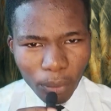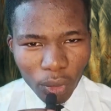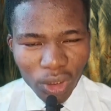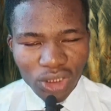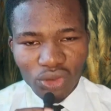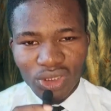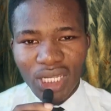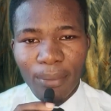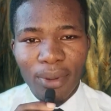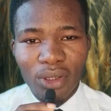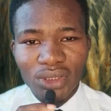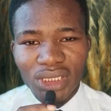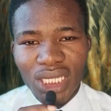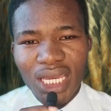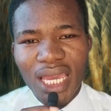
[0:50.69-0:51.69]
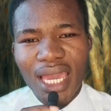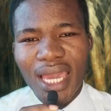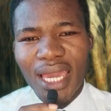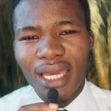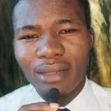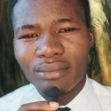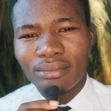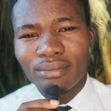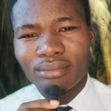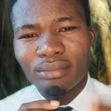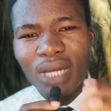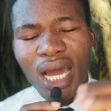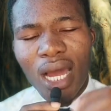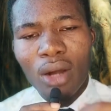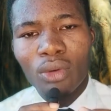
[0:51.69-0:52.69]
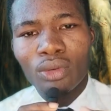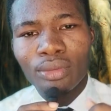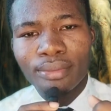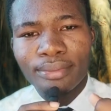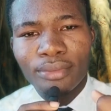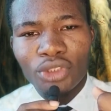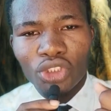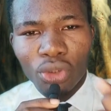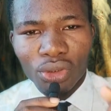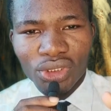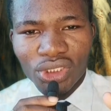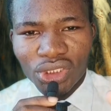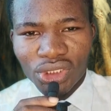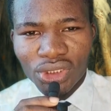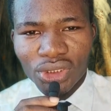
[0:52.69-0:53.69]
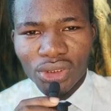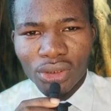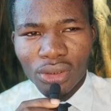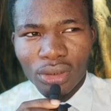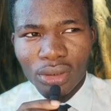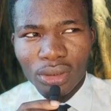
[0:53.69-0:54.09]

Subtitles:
Well, it was about how church,